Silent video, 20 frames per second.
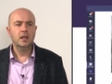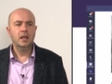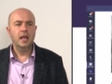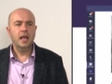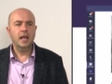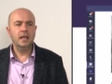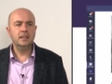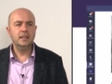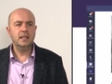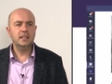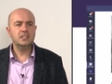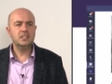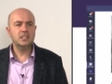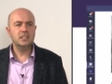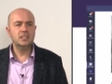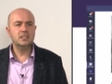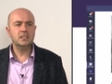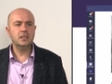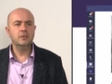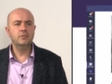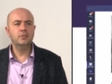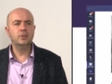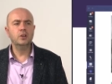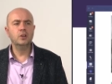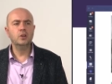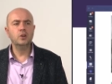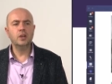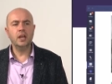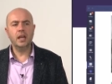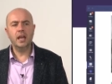And that is if you
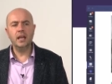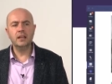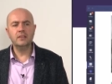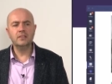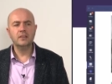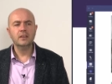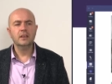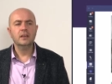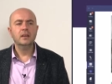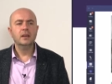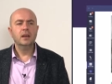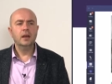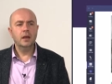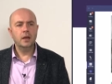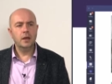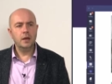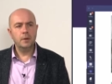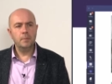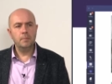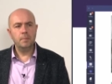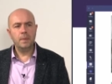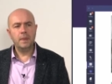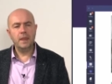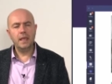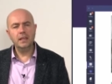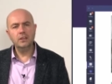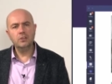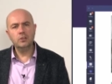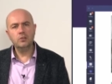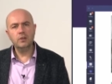look at
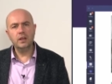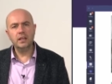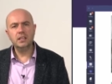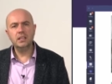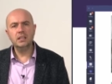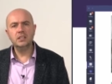integrating